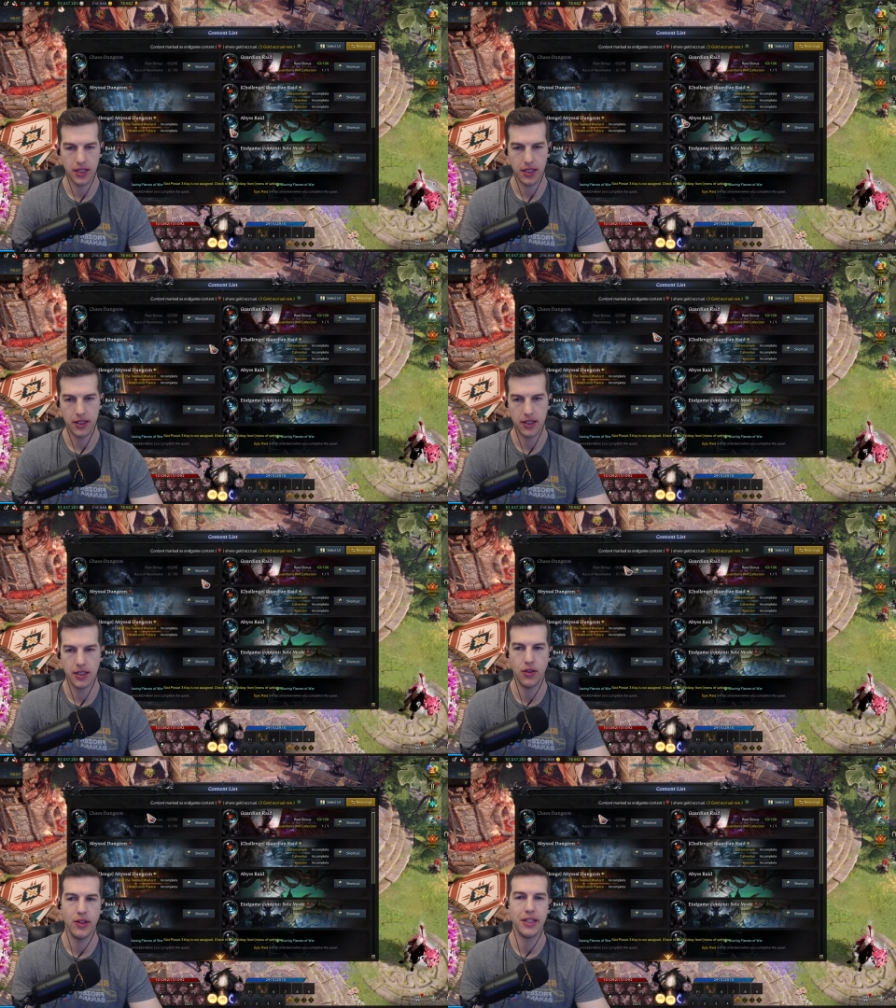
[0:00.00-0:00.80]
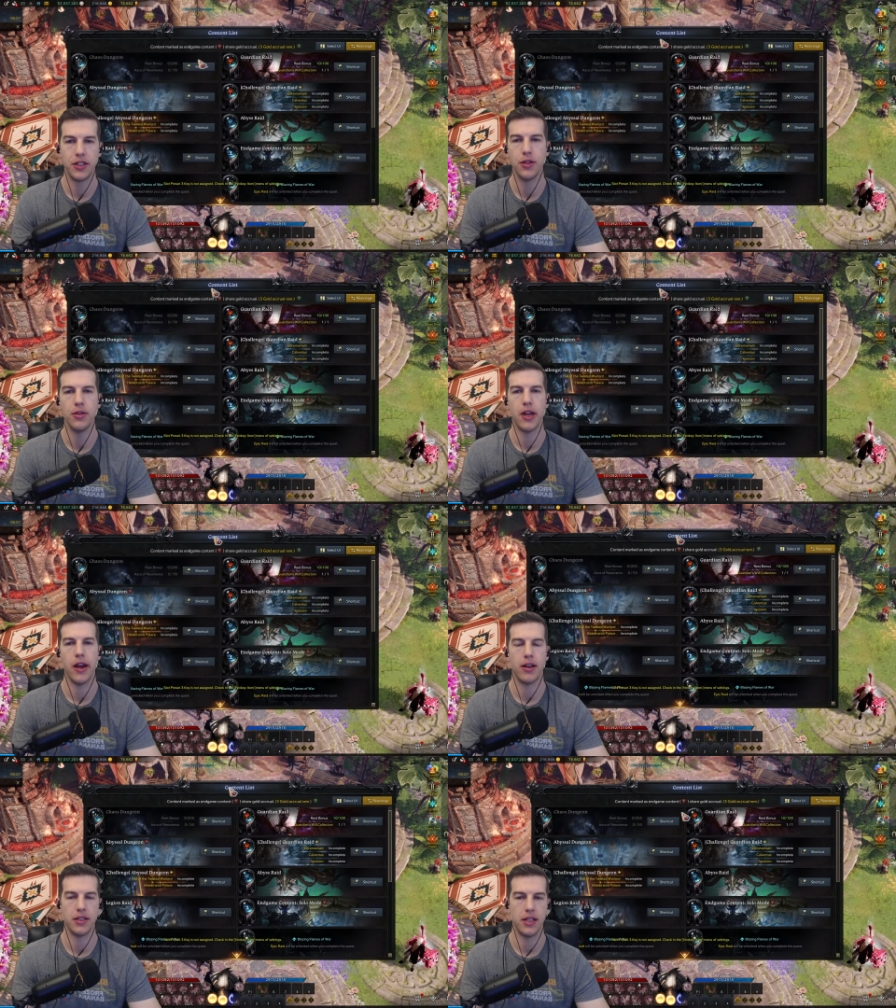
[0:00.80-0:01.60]
dungeons, literally two
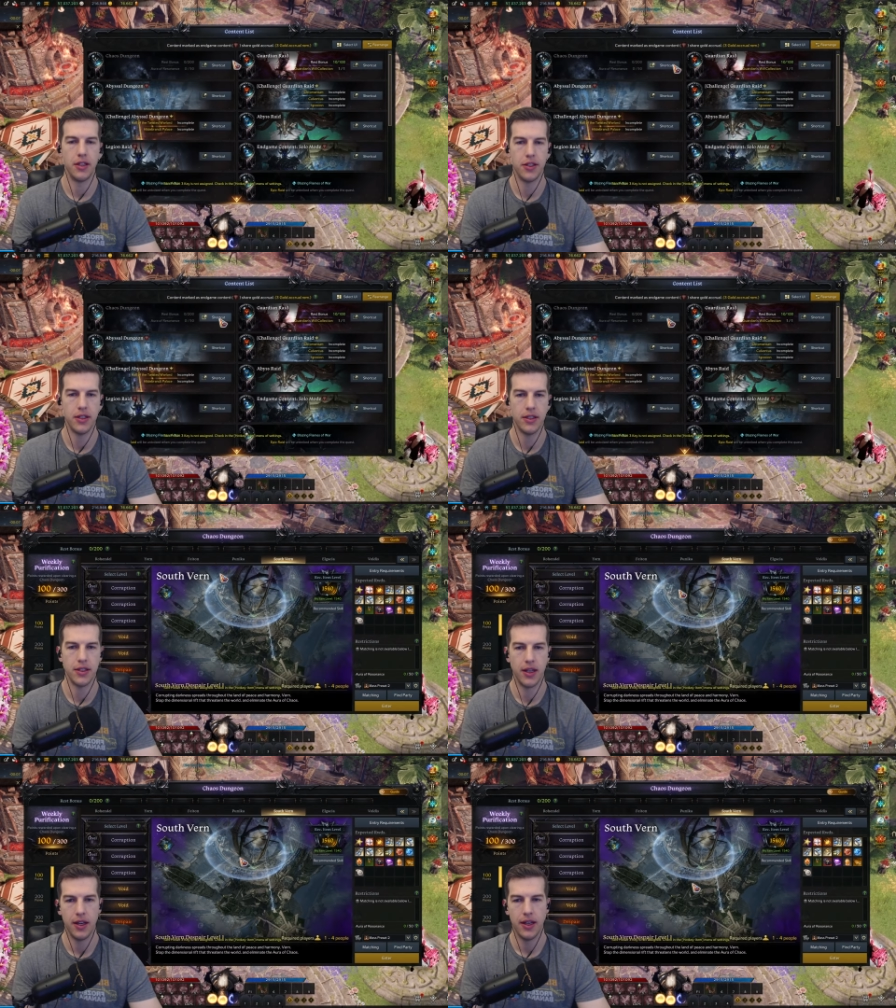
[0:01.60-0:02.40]
chaos dungeons,